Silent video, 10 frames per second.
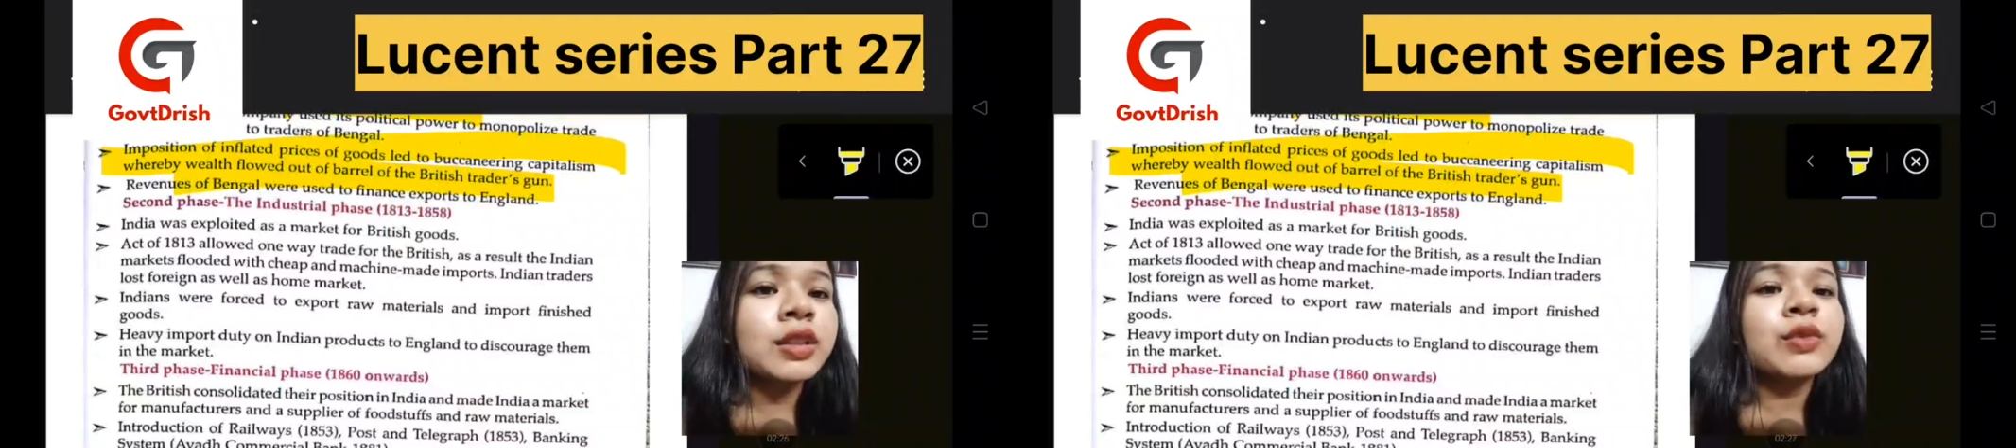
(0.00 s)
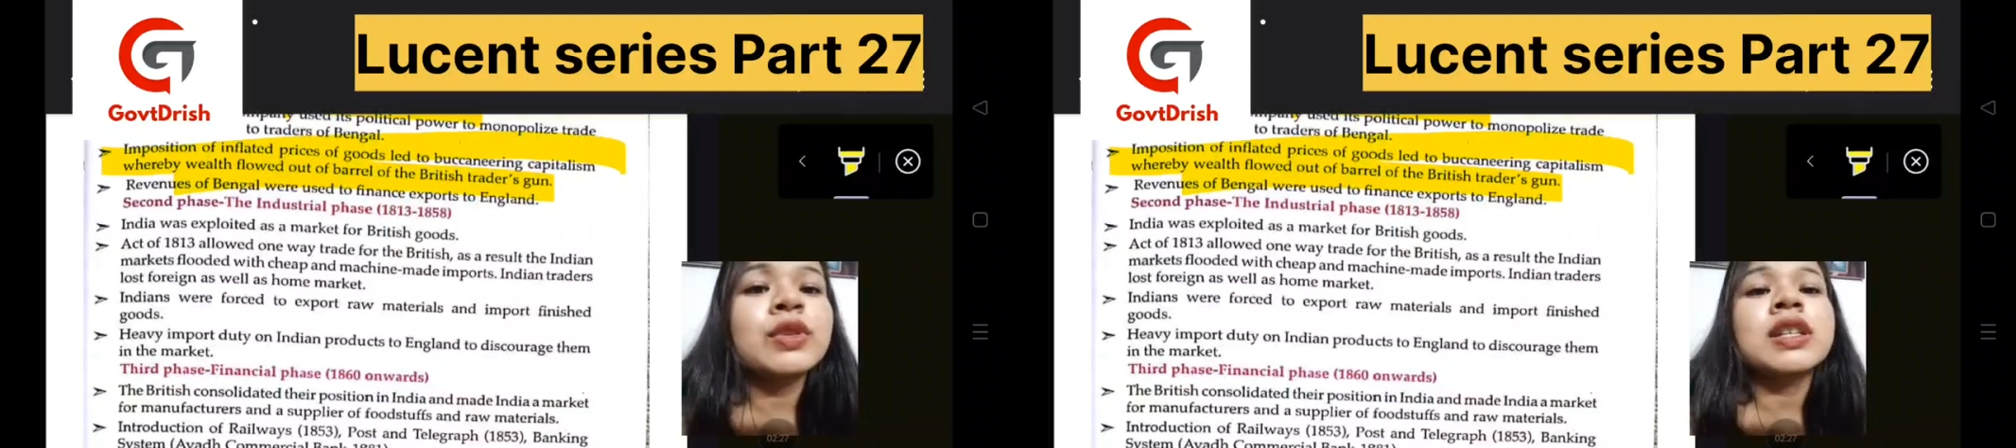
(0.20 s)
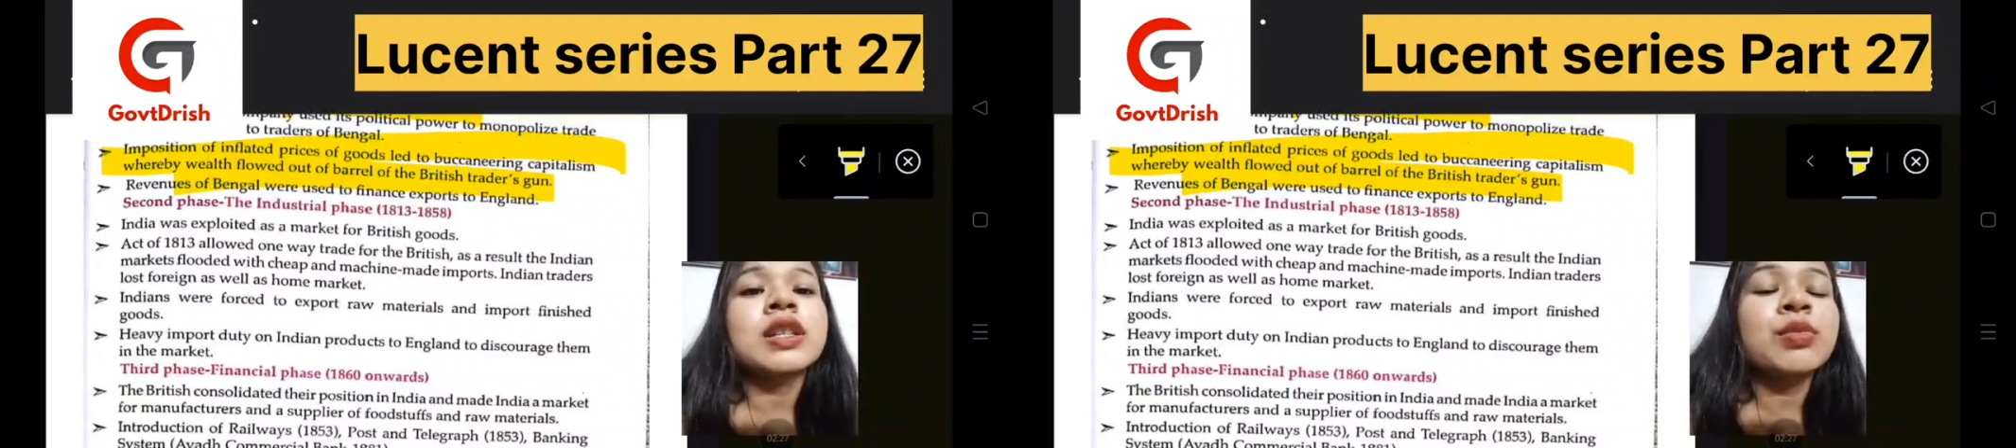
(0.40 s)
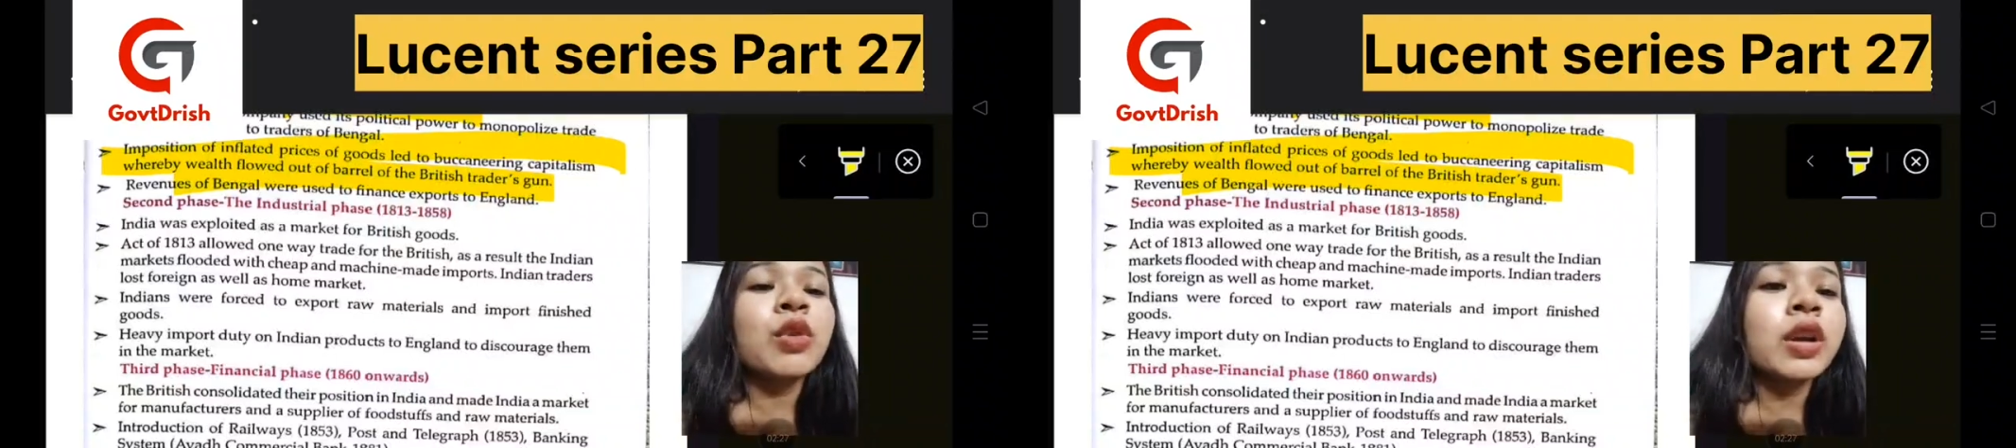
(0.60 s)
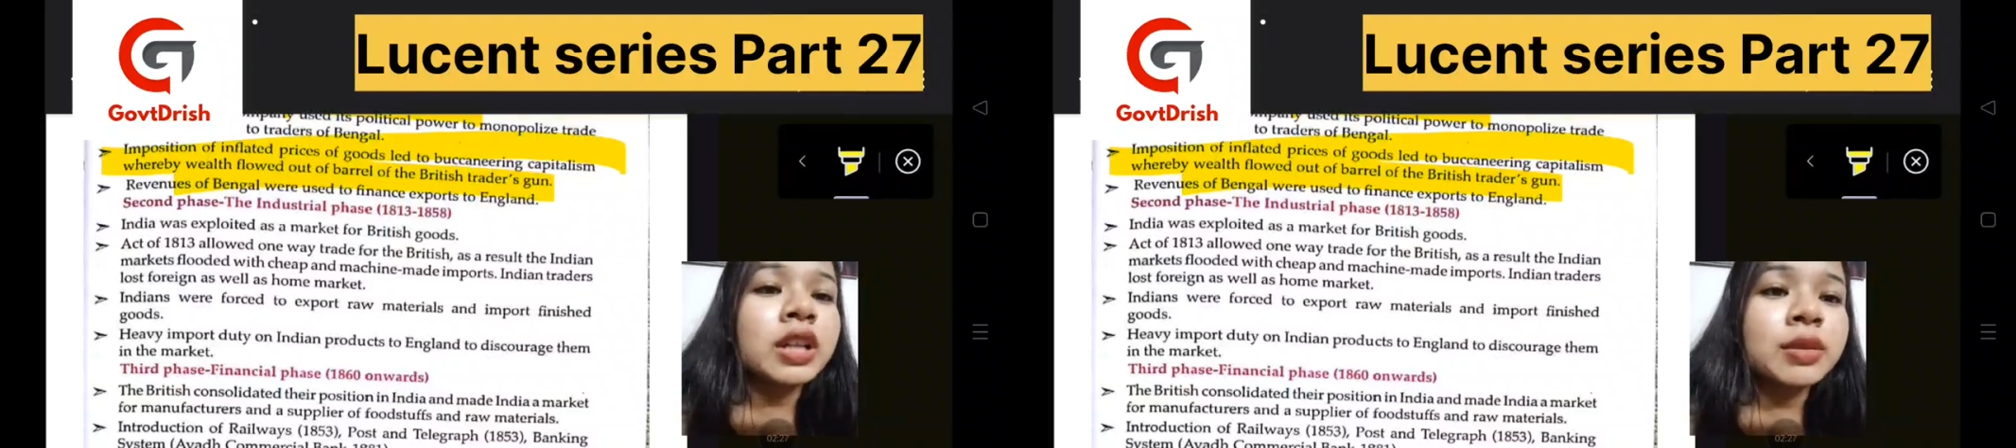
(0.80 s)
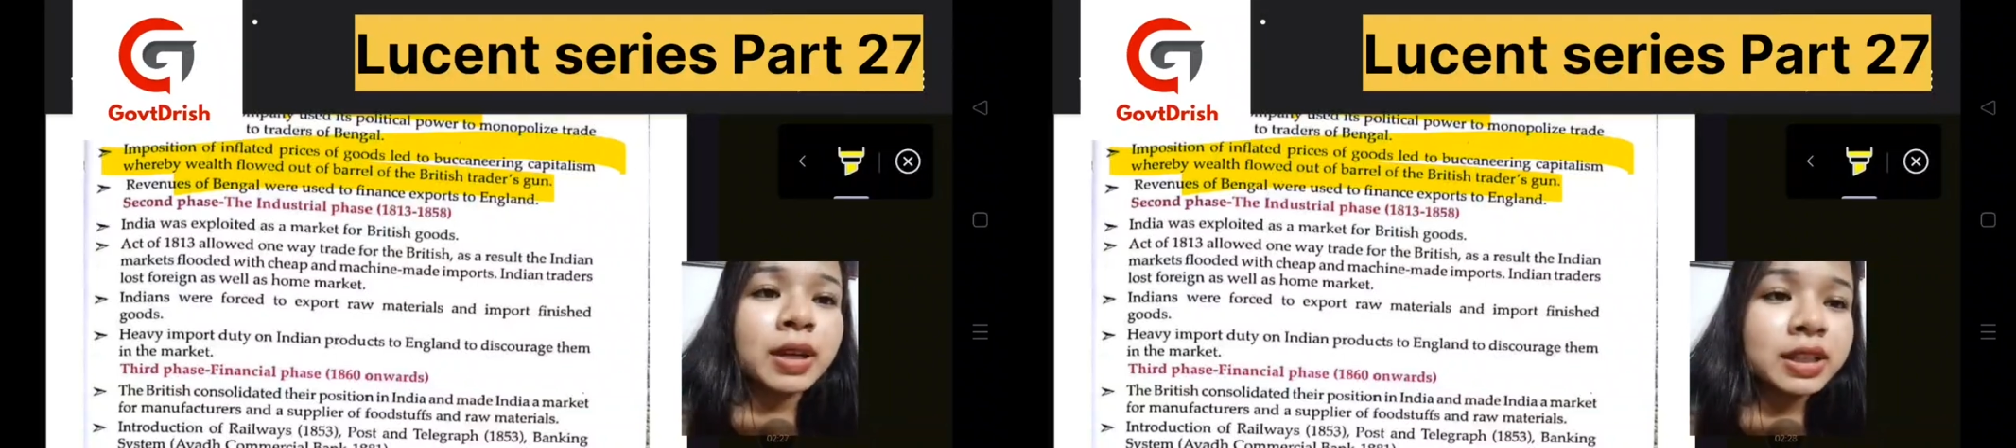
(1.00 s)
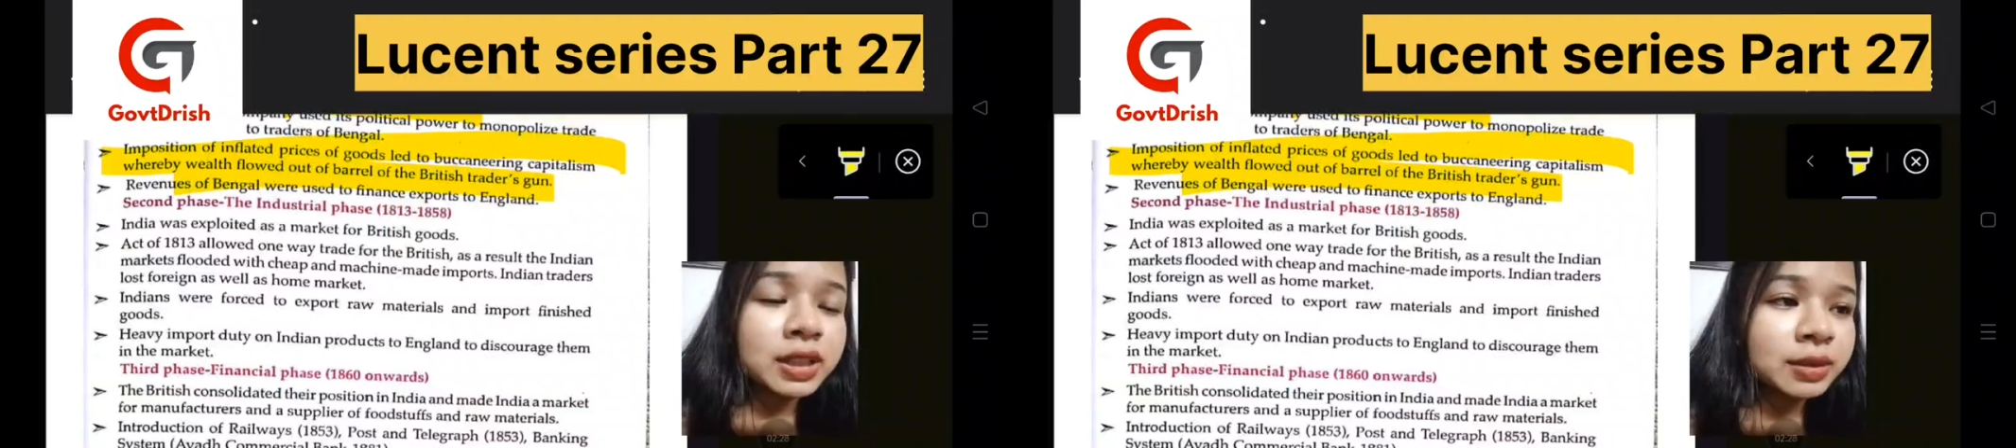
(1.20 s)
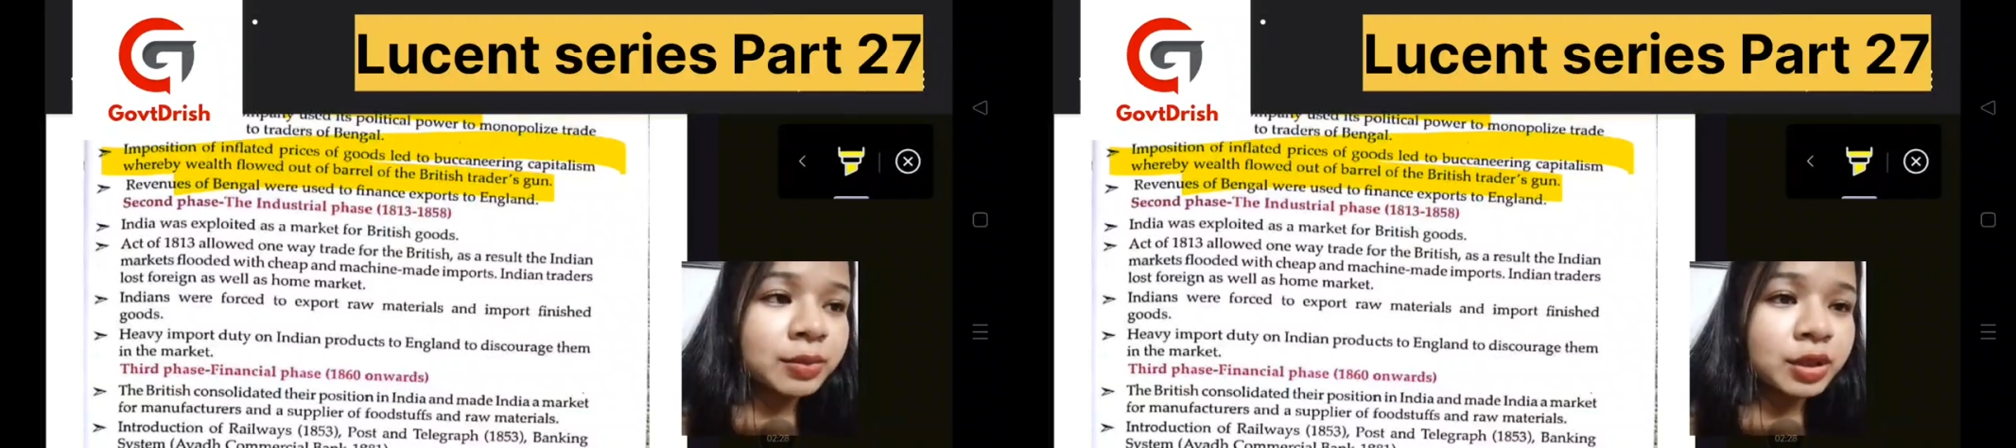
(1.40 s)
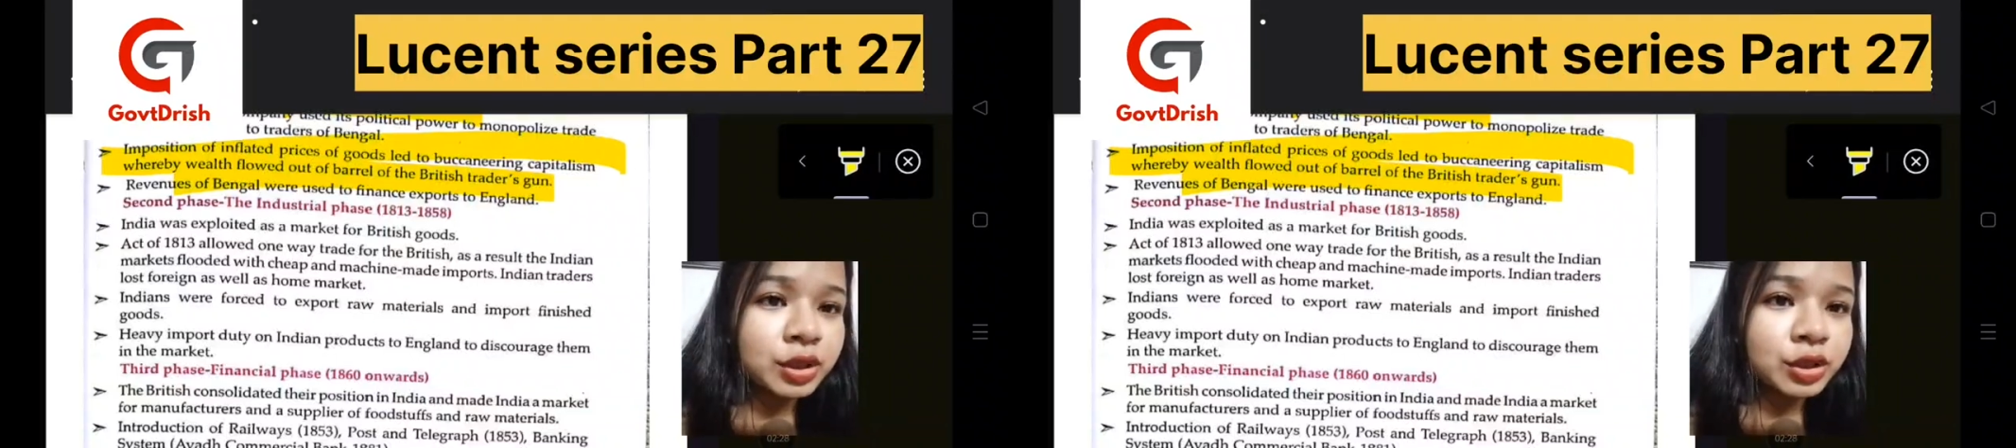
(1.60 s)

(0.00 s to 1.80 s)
exploited by the British